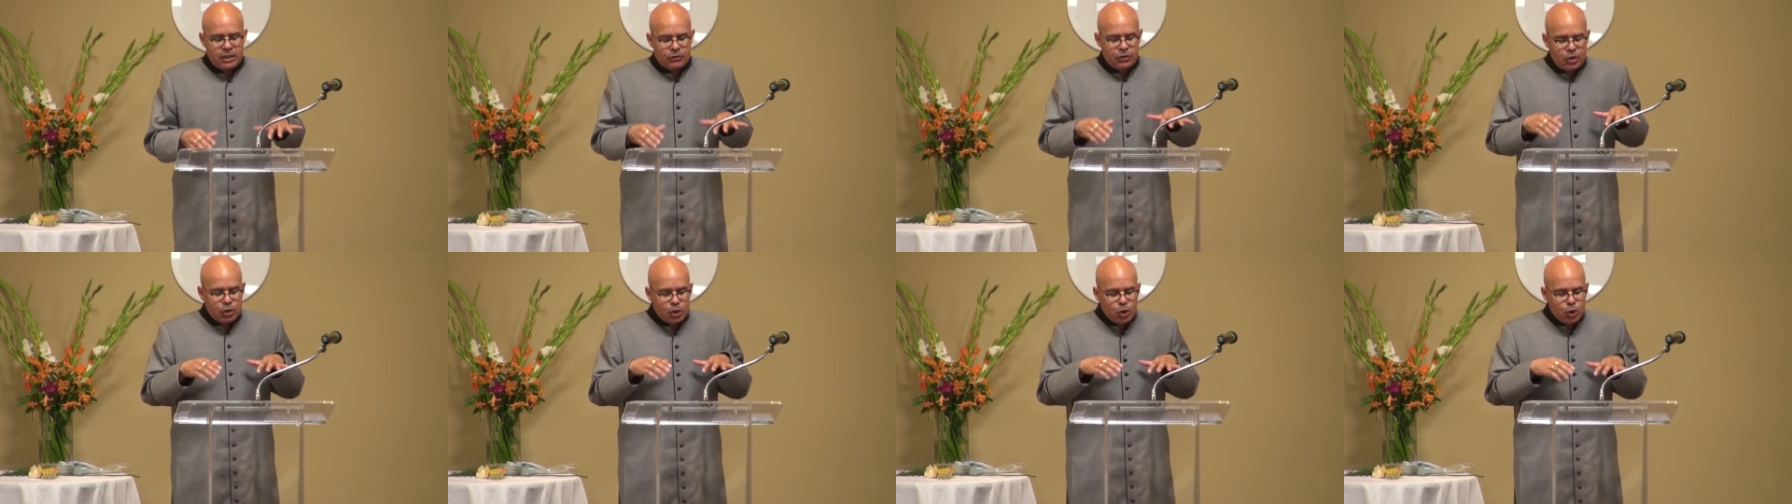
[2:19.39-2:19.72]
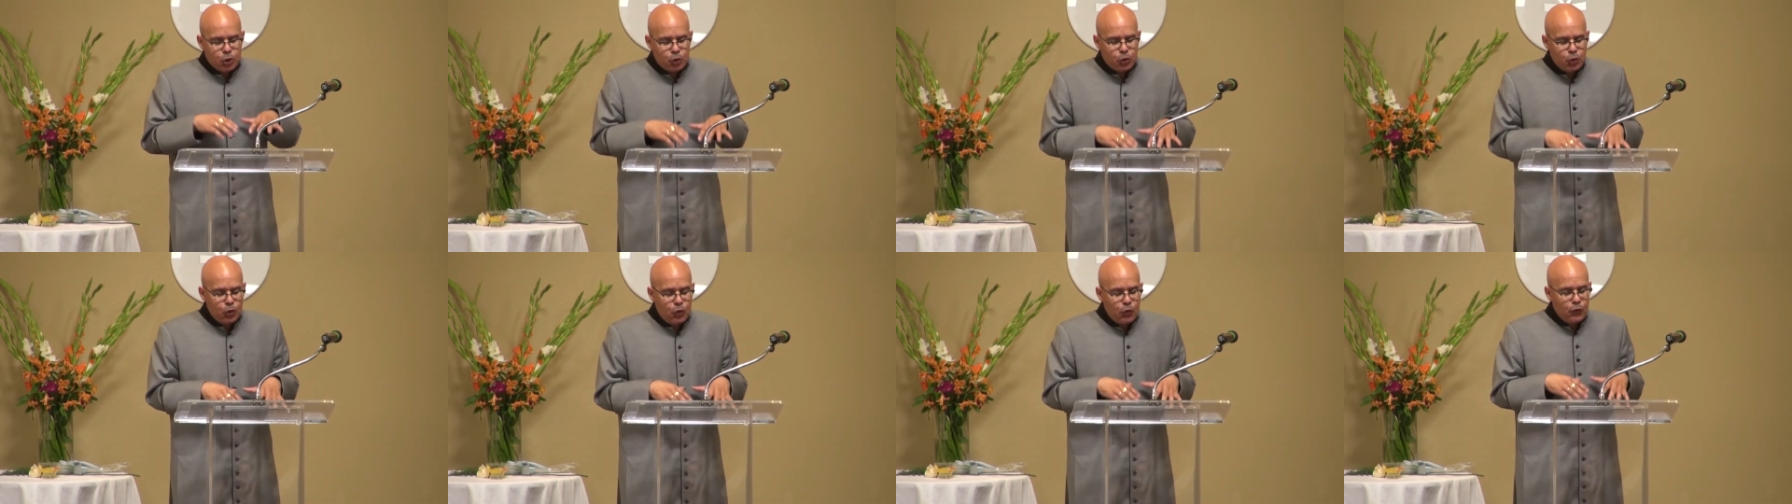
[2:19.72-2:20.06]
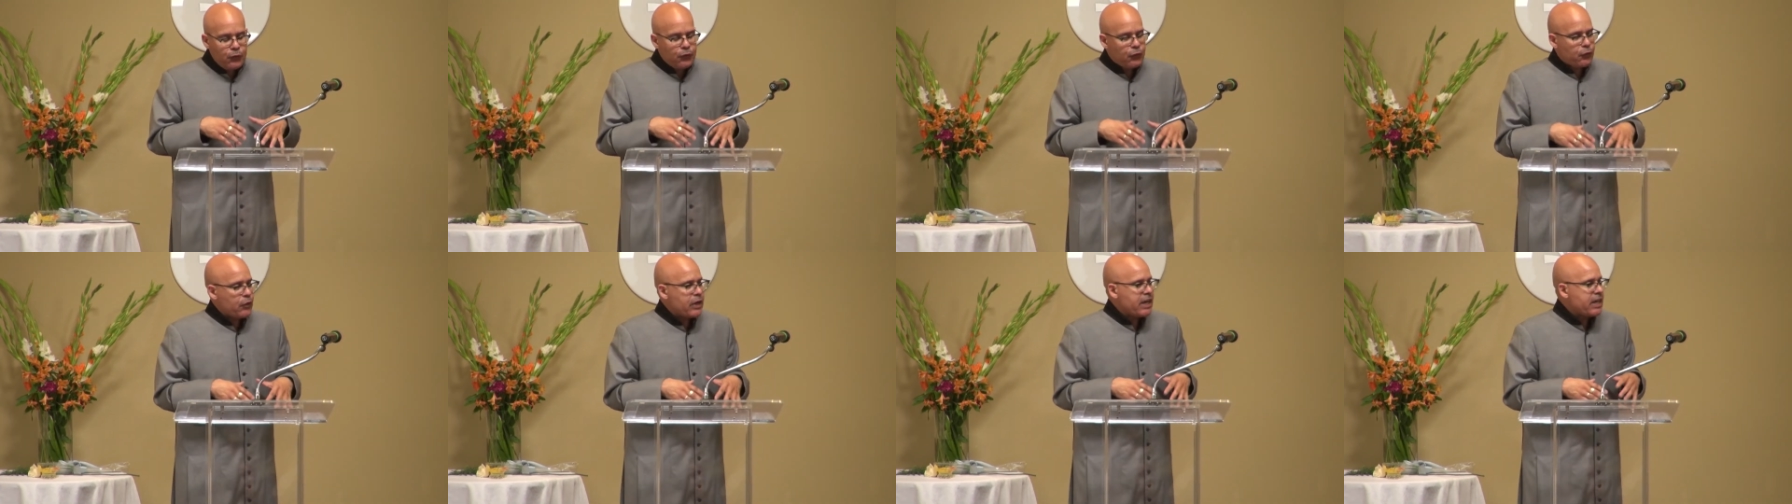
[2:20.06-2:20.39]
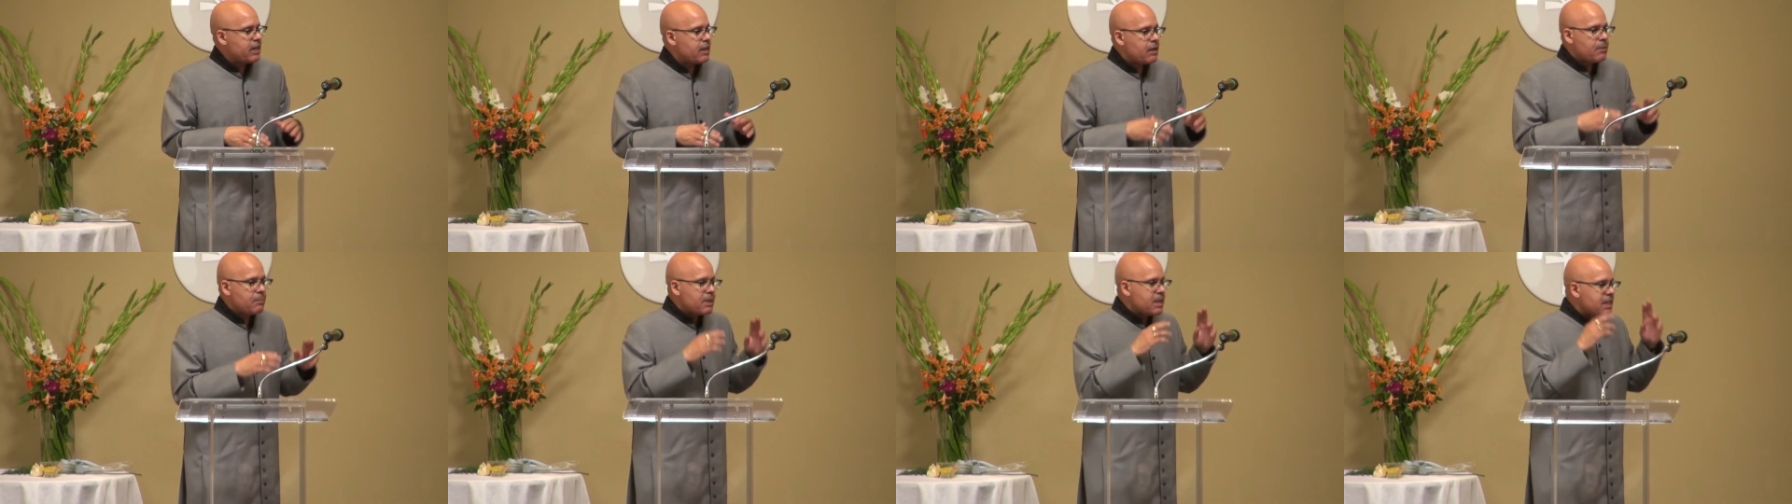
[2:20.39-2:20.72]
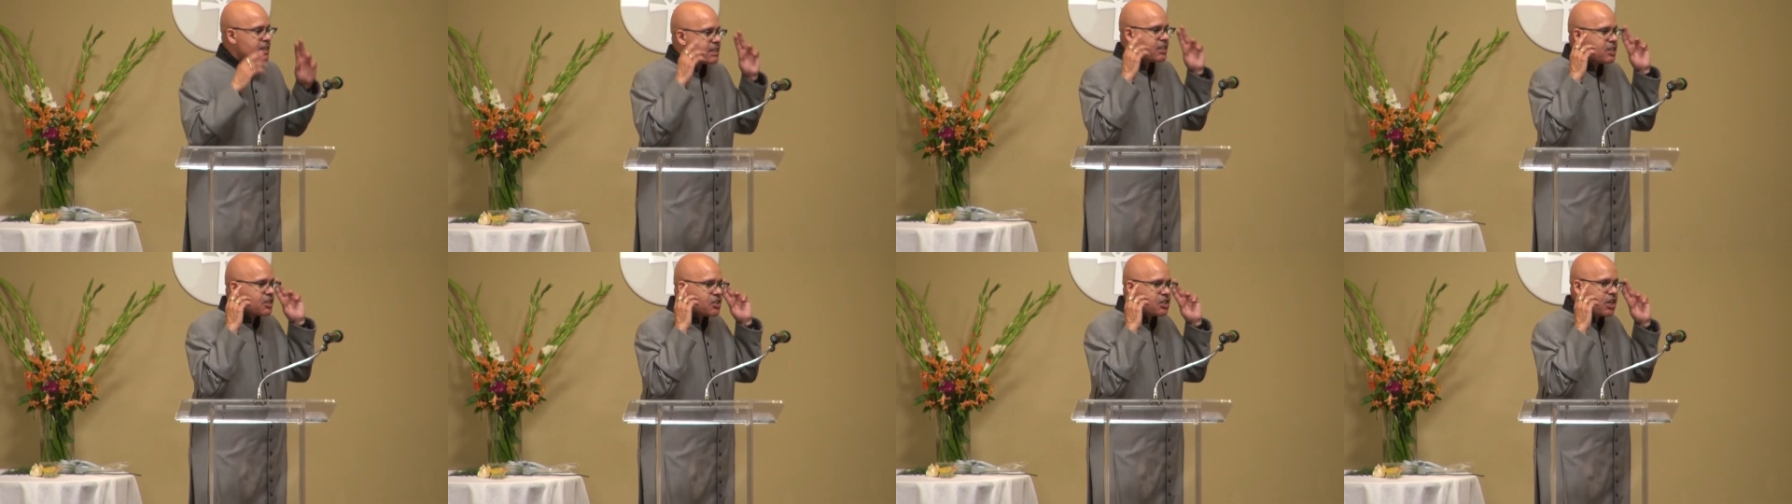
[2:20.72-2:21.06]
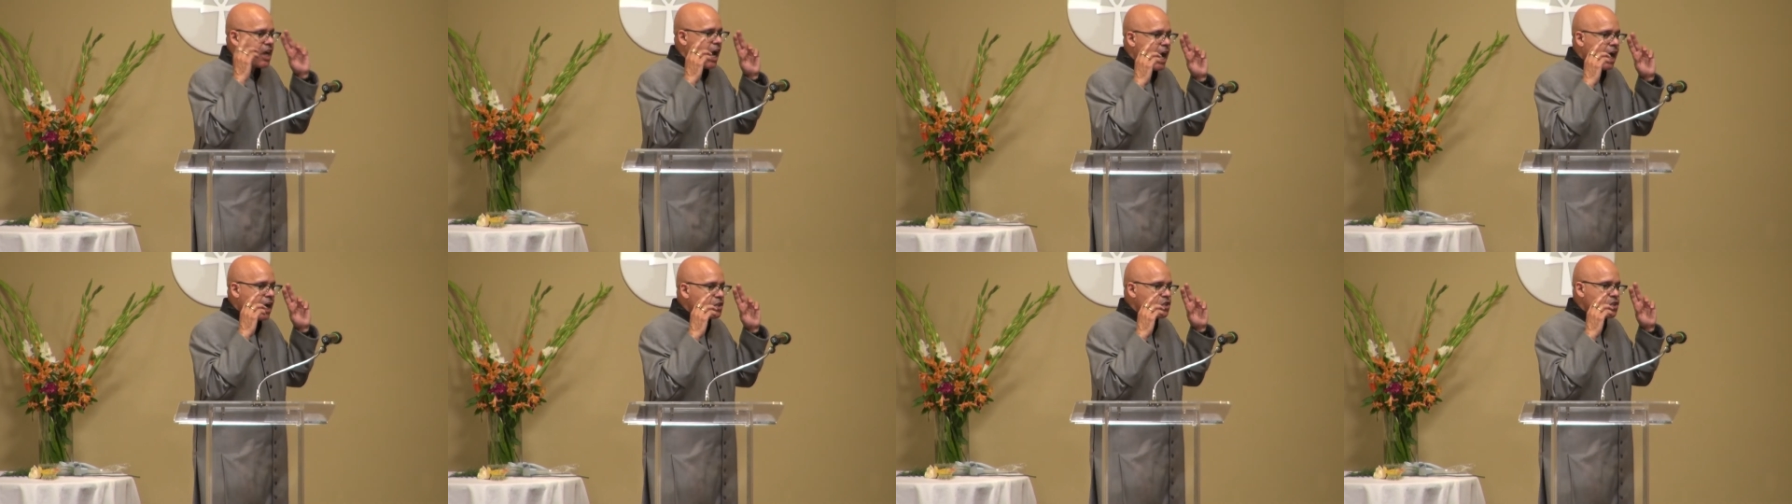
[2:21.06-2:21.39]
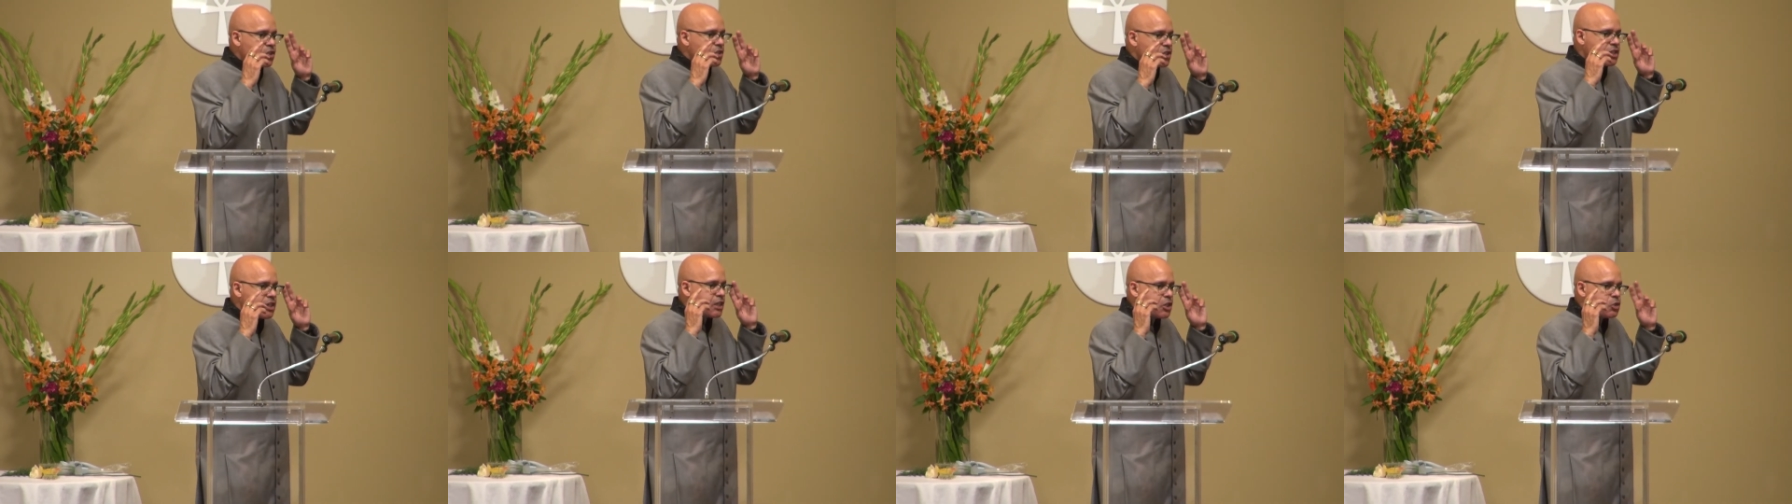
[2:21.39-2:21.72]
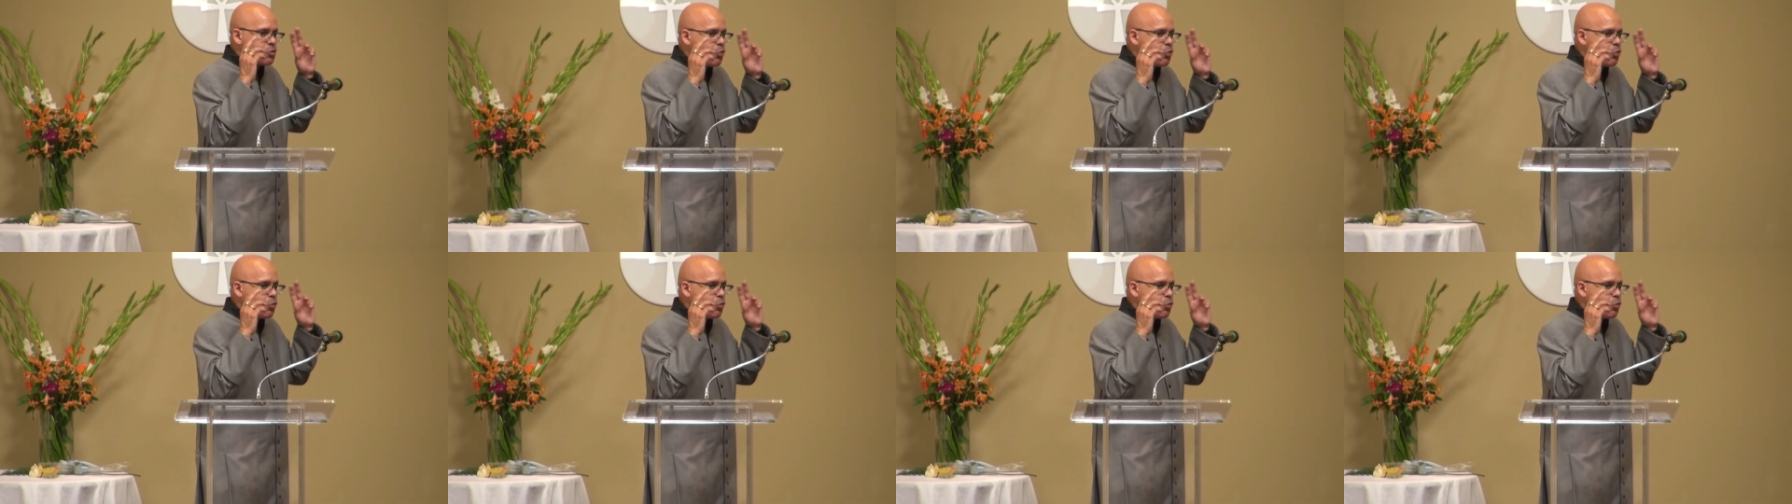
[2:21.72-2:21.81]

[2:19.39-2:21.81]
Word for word: the true freedom is this consciousness